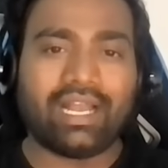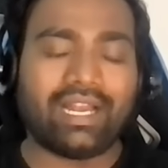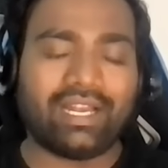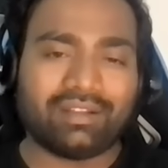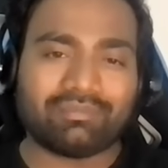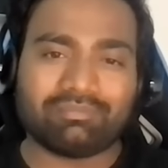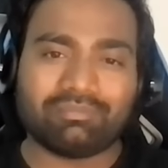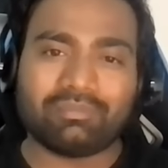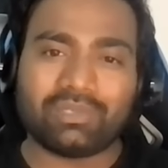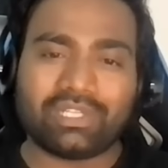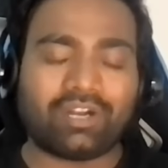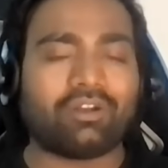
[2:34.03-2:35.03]
and
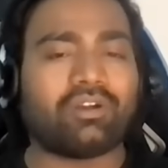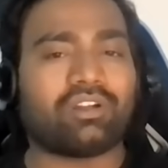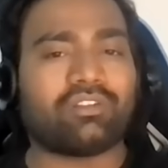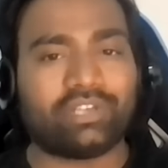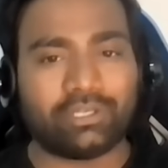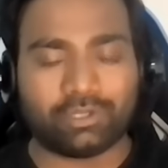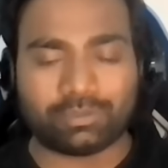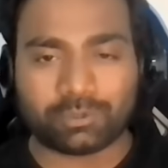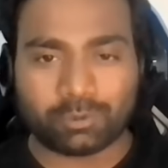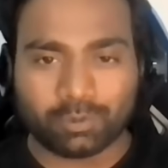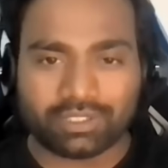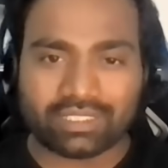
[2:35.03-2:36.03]
there are a lot of
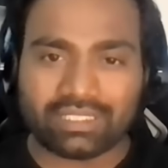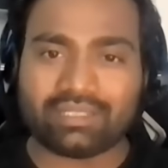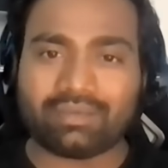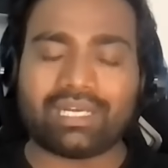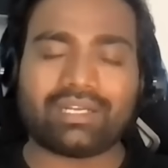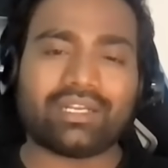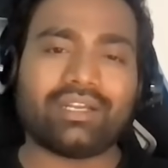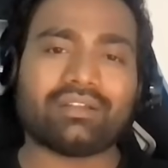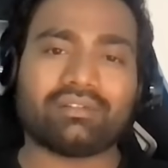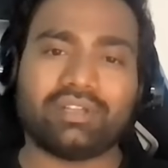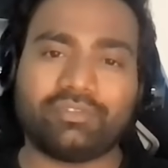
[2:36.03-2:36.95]
GitOps tools in the market.